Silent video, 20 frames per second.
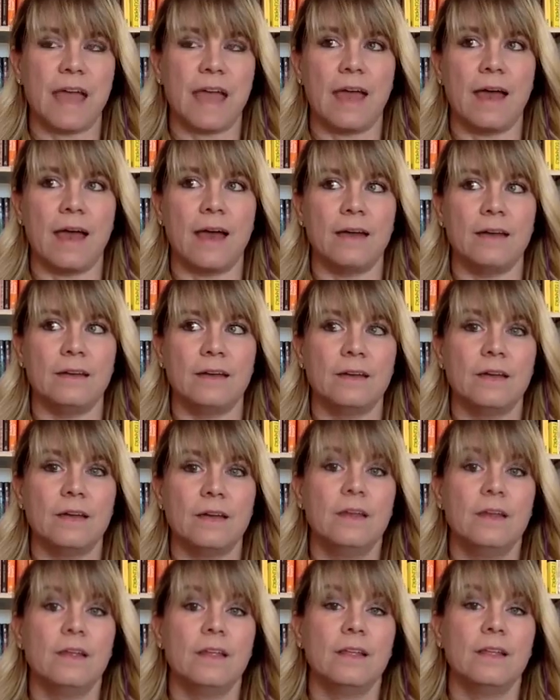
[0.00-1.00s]
And
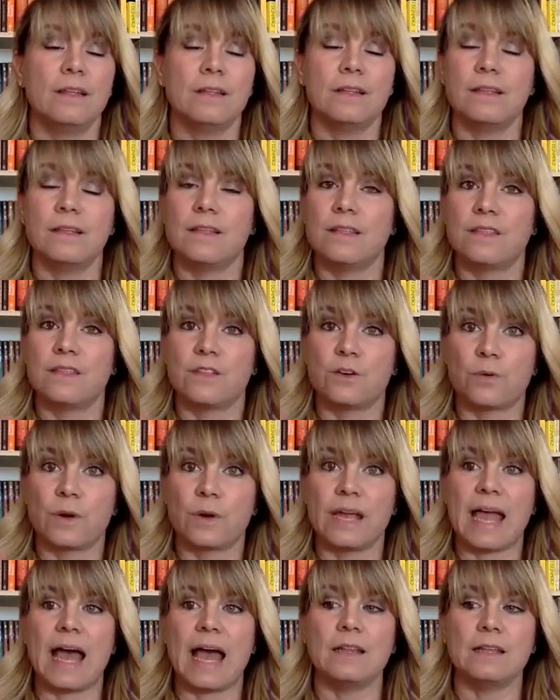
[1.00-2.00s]
the
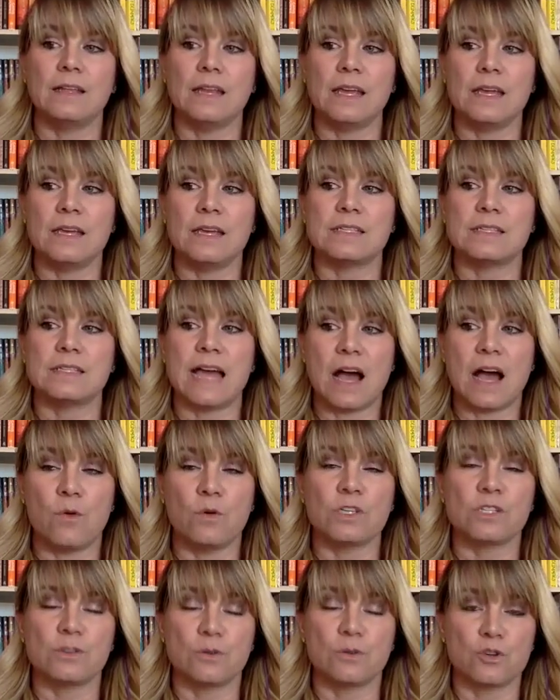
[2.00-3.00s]
reality is now
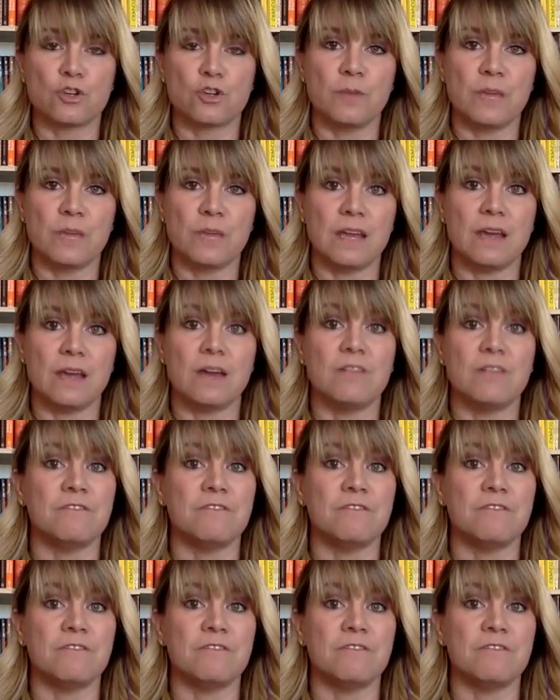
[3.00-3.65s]
with social media,